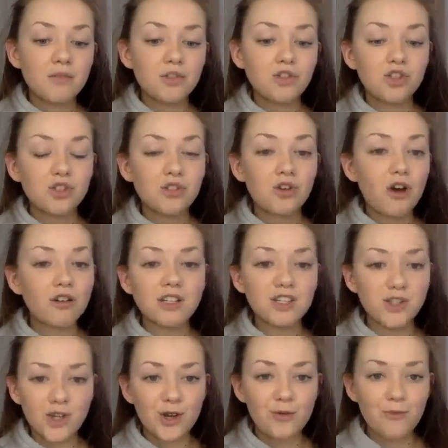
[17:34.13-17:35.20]
Just honestly
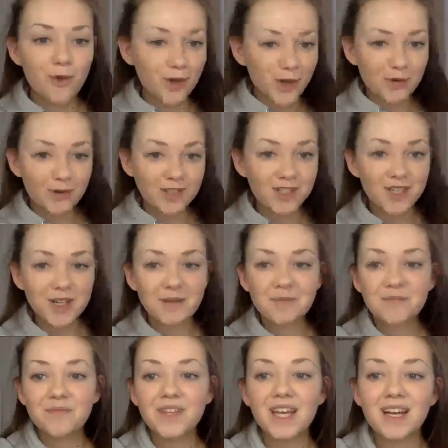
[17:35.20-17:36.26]
do what you want to do,
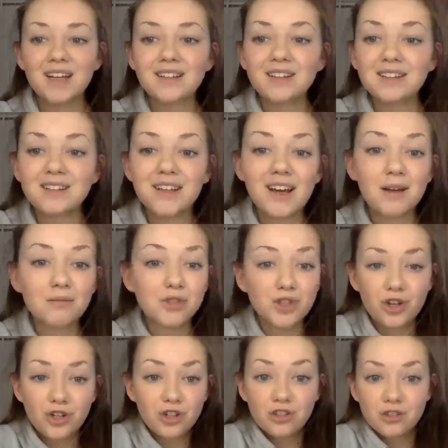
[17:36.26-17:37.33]
and I'm
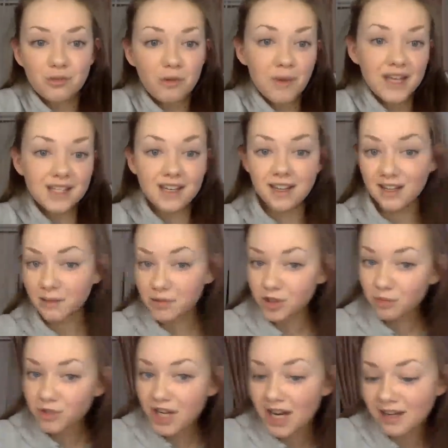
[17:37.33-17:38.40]
sure you'll do amazing in them
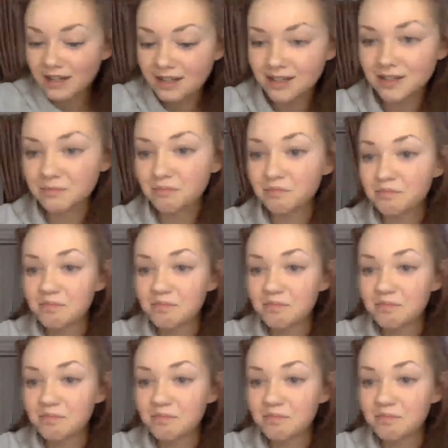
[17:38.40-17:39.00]
subjects.